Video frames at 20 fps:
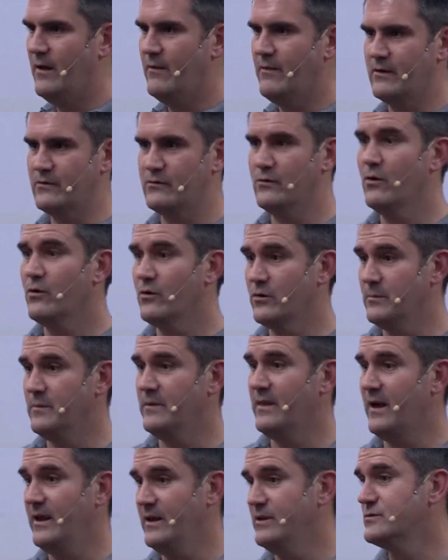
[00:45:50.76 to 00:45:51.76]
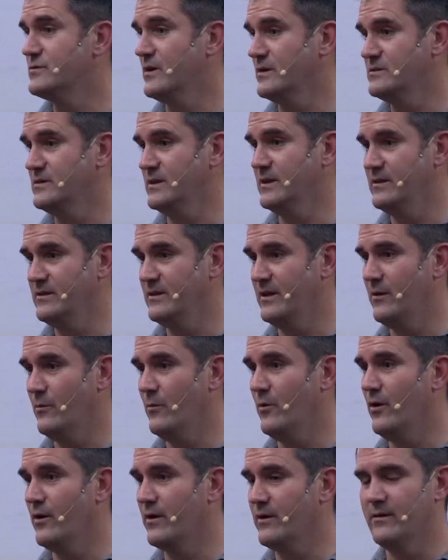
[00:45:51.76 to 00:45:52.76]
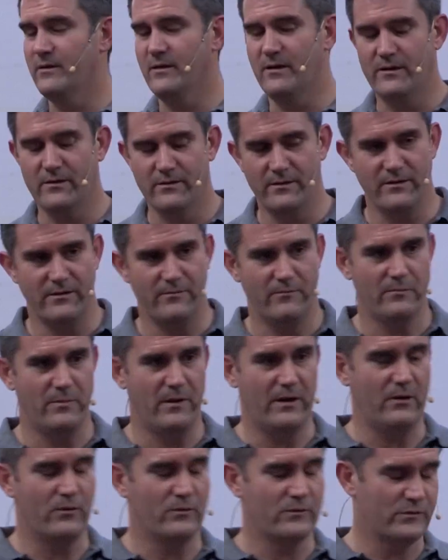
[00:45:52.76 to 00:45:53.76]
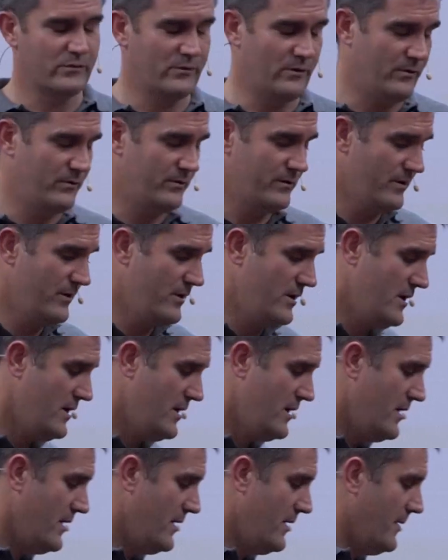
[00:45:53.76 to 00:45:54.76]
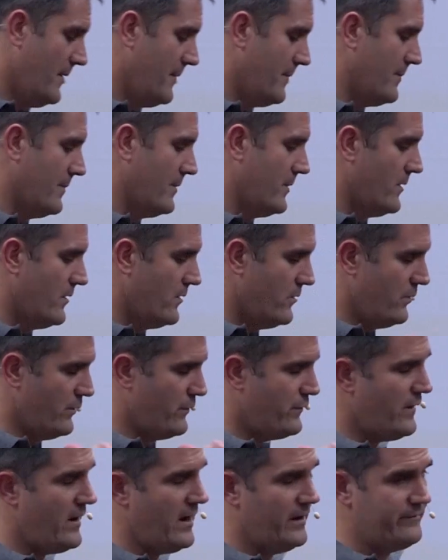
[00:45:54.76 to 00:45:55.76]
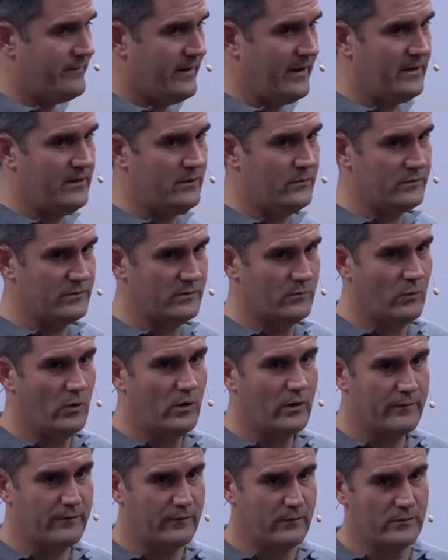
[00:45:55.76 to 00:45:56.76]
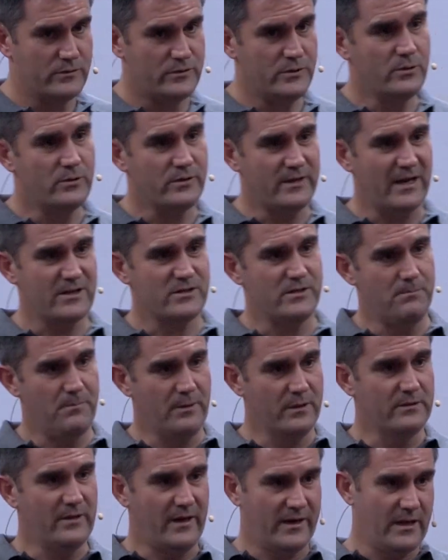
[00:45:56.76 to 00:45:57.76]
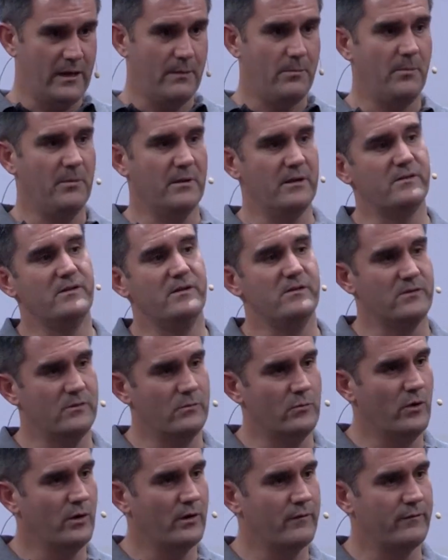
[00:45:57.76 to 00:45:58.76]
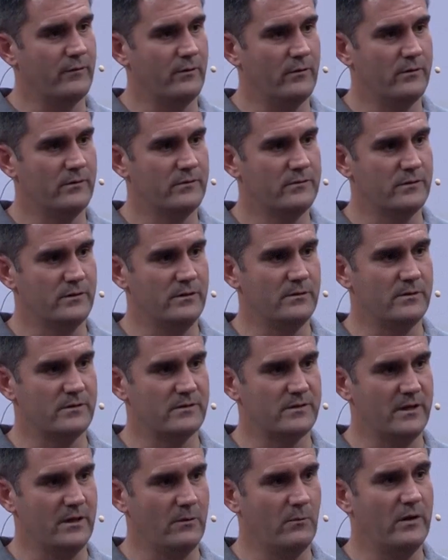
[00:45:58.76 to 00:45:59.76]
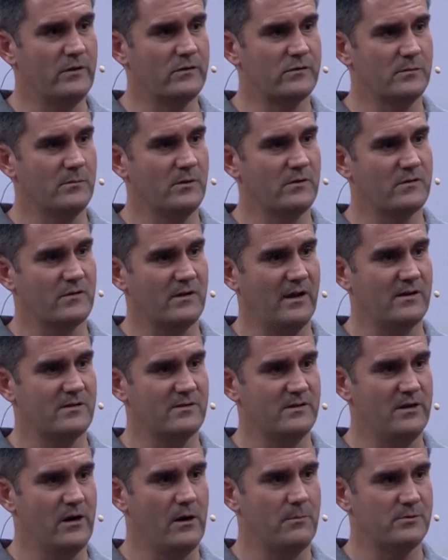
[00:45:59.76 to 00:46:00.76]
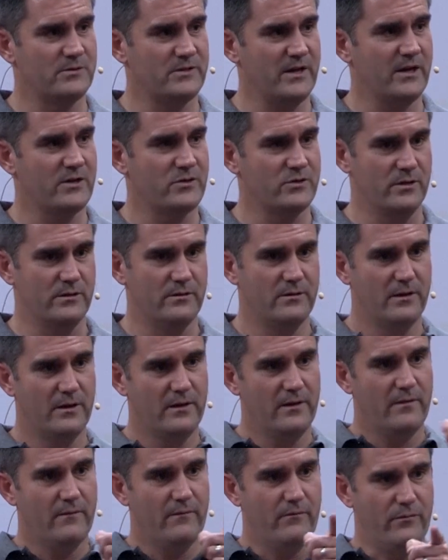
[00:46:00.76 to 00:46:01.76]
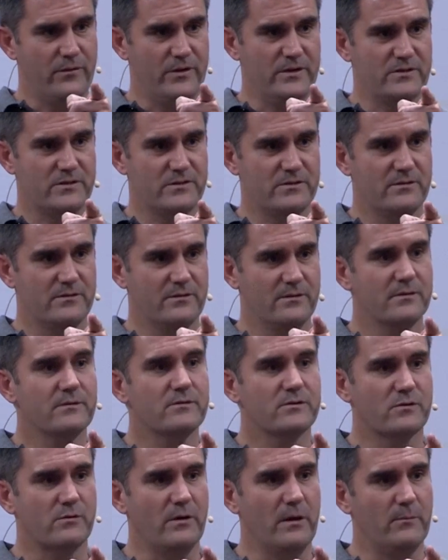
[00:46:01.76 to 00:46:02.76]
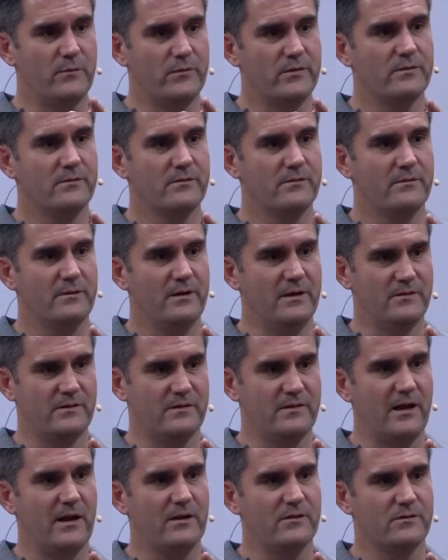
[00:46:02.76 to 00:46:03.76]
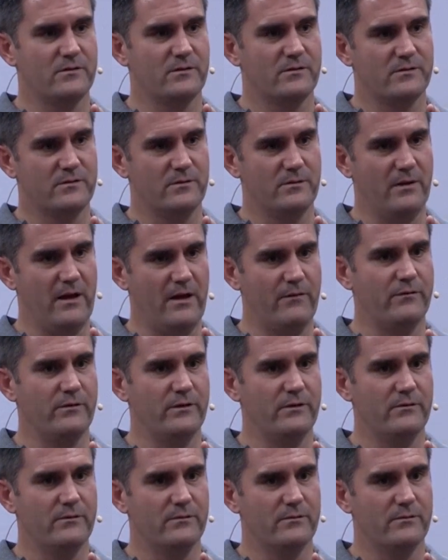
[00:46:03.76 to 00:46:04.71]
That's not going to be that interesting a day at work by a long stroke. With 5.8, using the workflows, you could actually build that capability into the workflow. So you could say, when someone selects DR protection, this script is attached to every